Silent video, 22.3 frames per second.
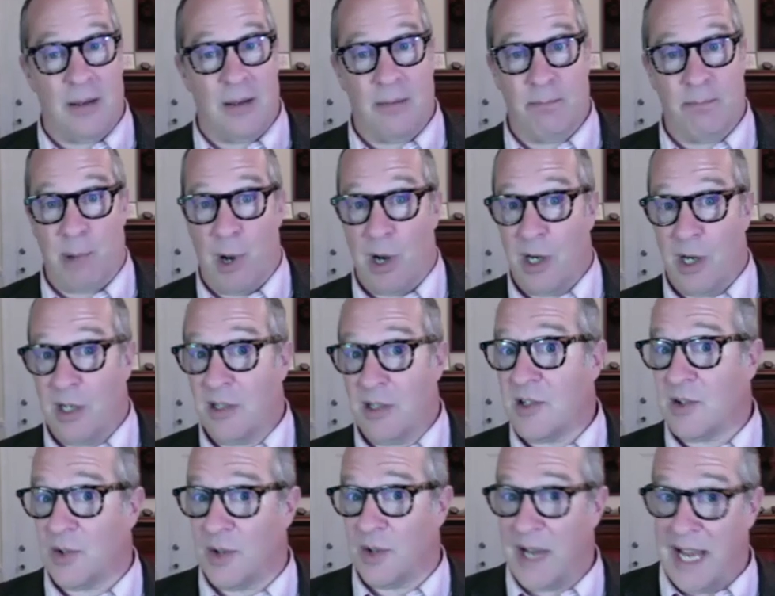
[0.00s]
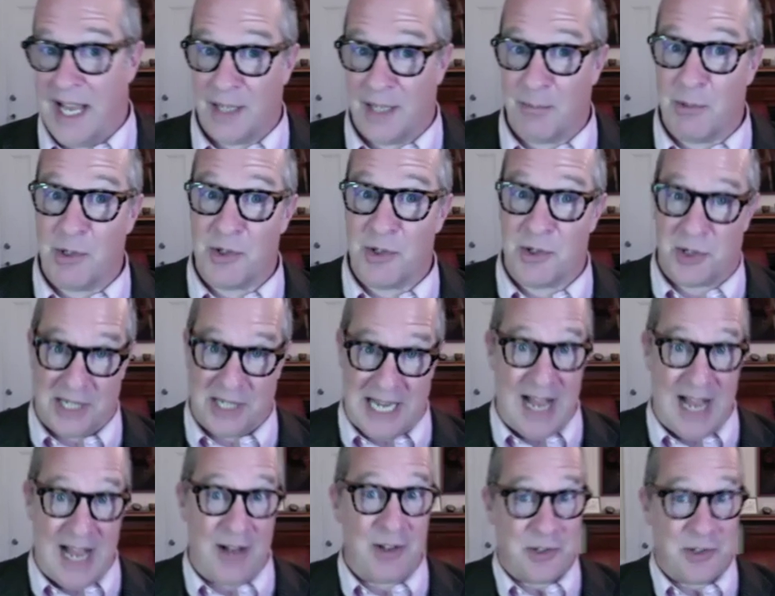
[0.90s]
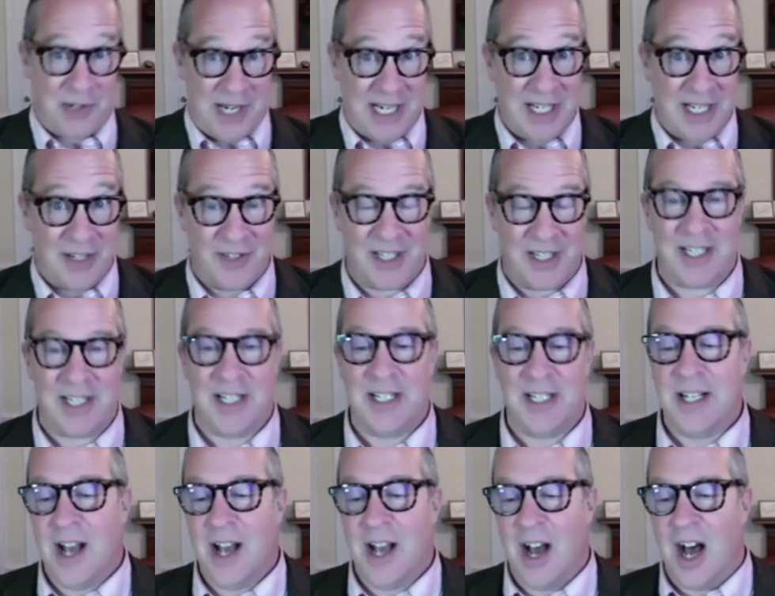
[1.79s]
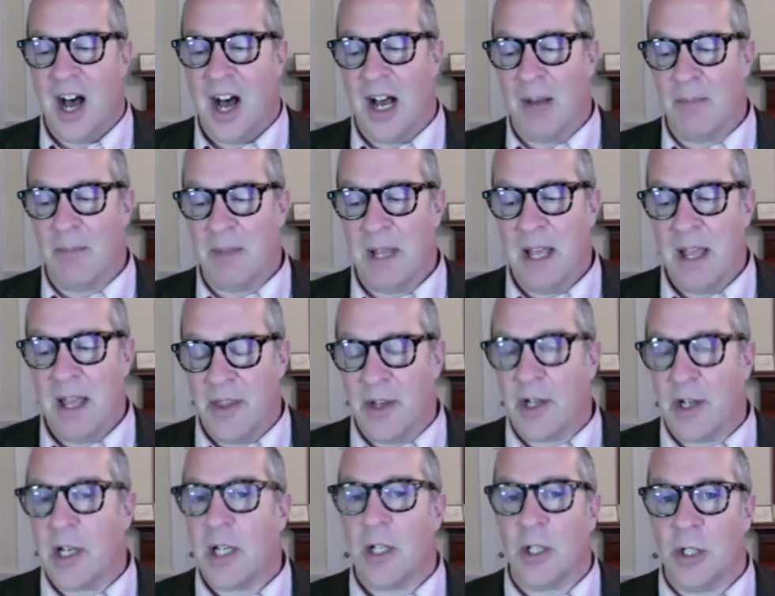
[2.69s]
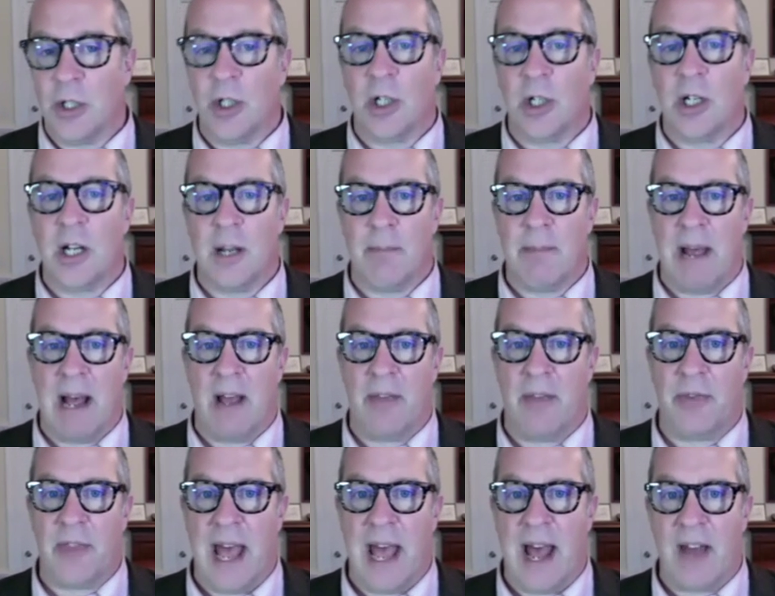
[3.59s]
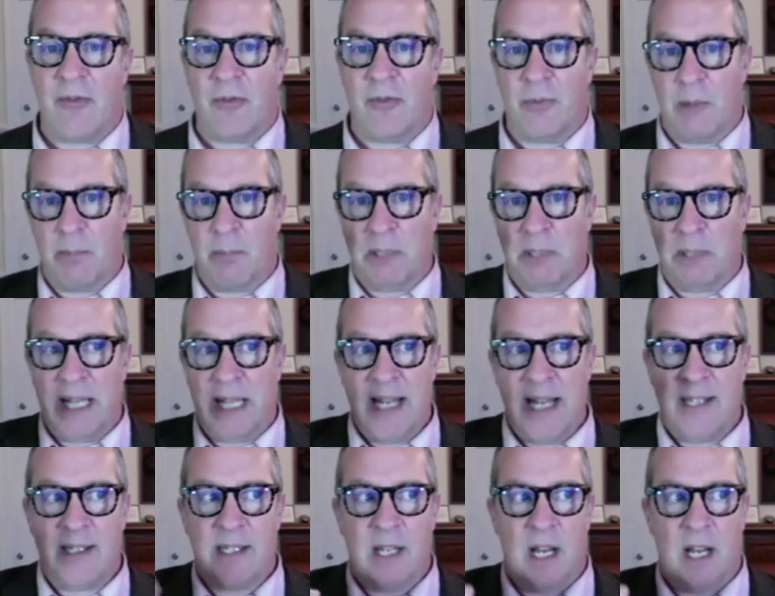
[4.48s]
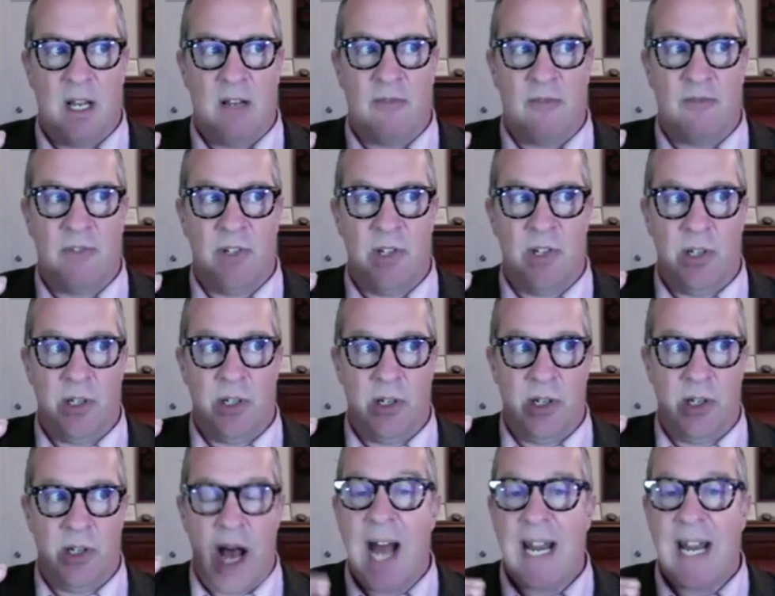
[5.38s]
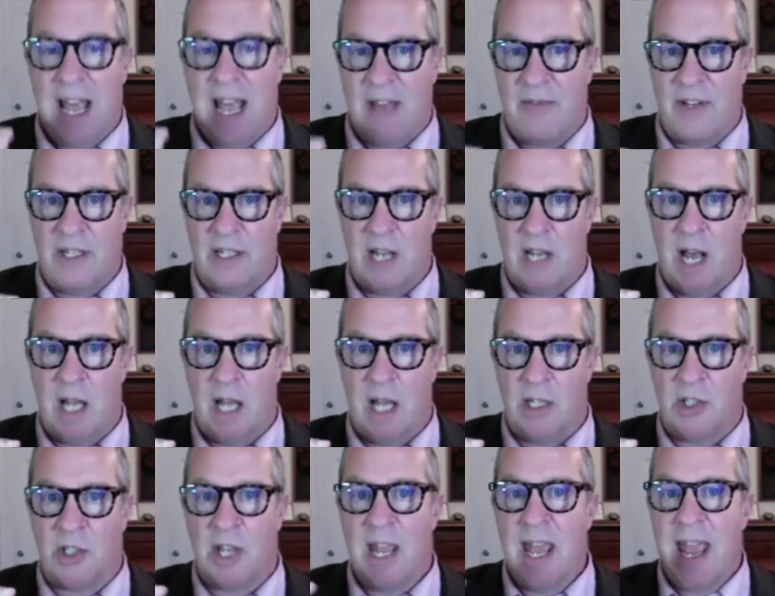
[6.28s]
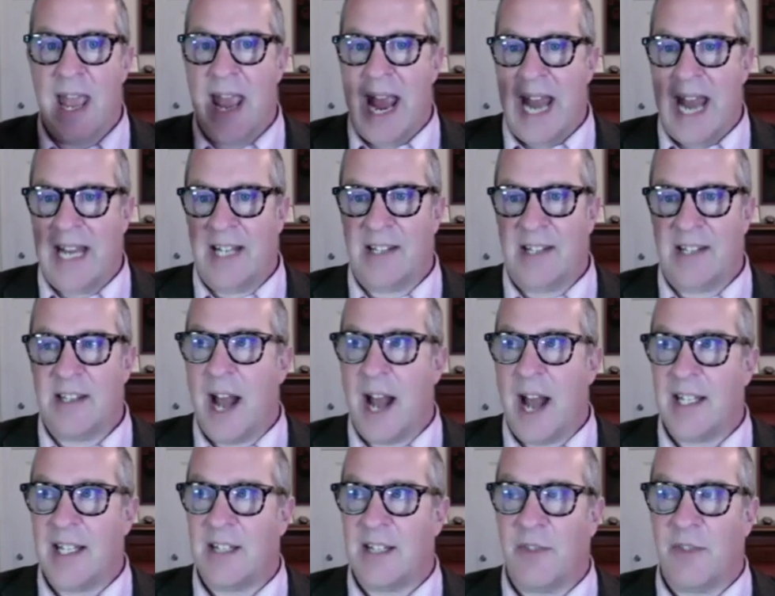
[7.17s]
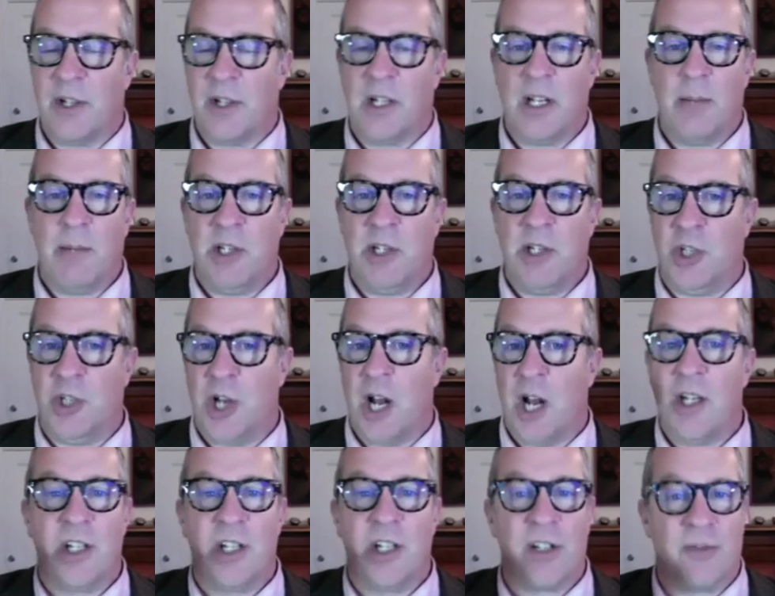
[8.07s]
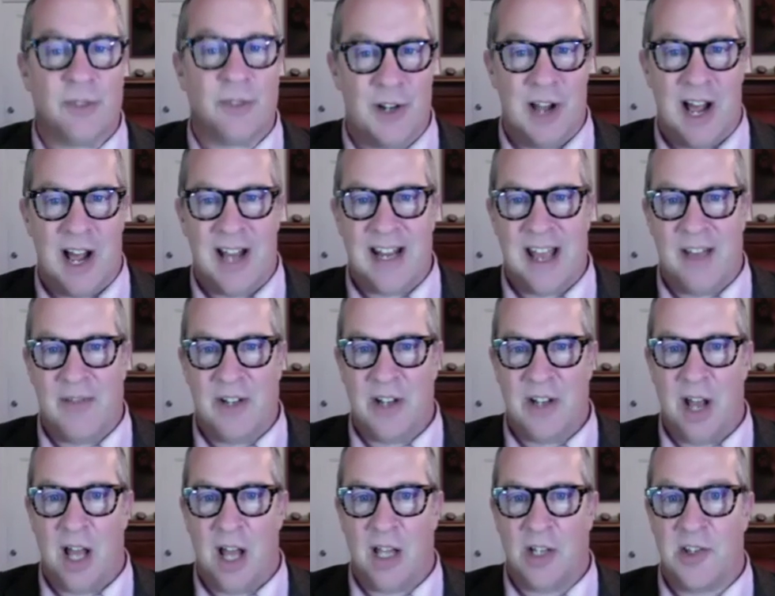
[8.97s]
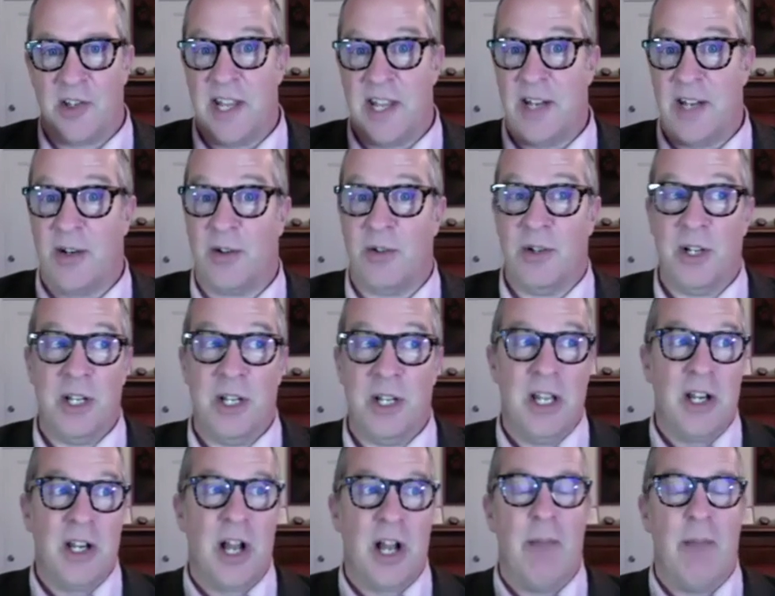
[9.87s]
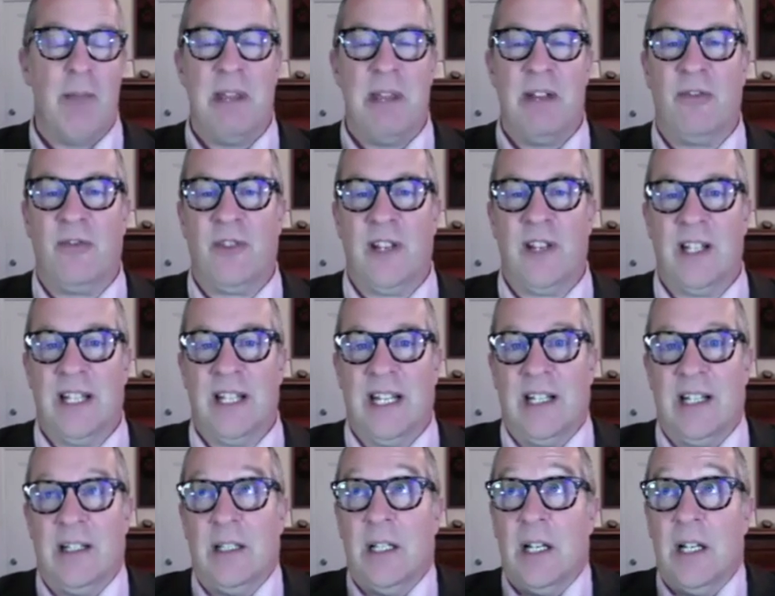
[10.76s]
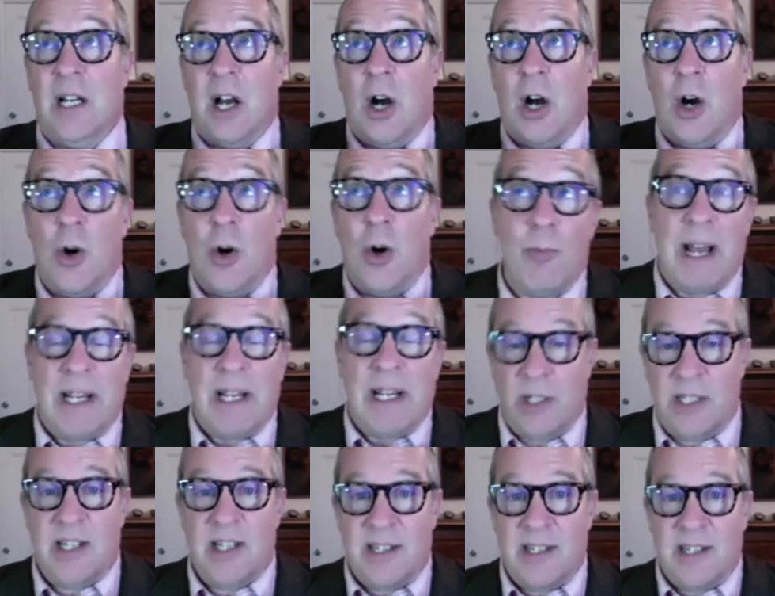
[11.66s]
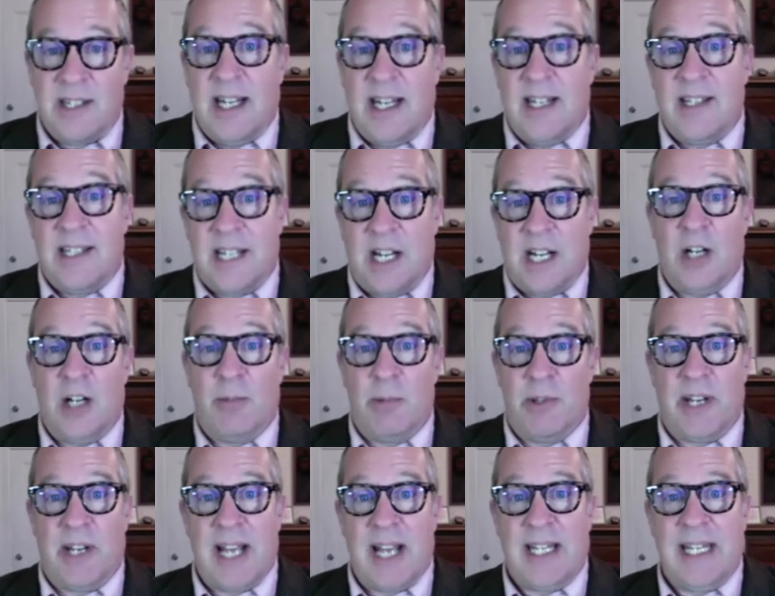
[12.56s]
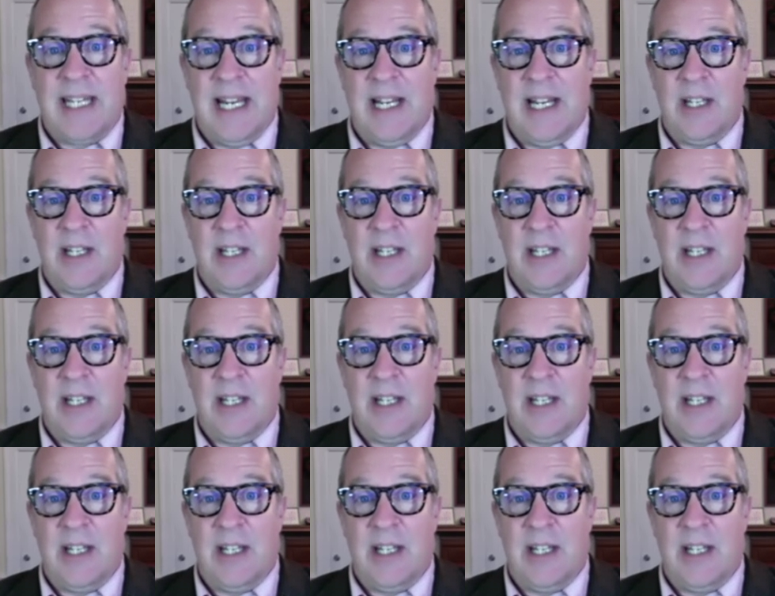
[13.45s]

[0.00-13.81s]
barns or animals or cows or any of it, they're going to learn about that from a place of not having knowledge. And it's not as if they're going to be judged for not having knowledge. They don't come in feeling, oh my goodness, it's terrible that I can't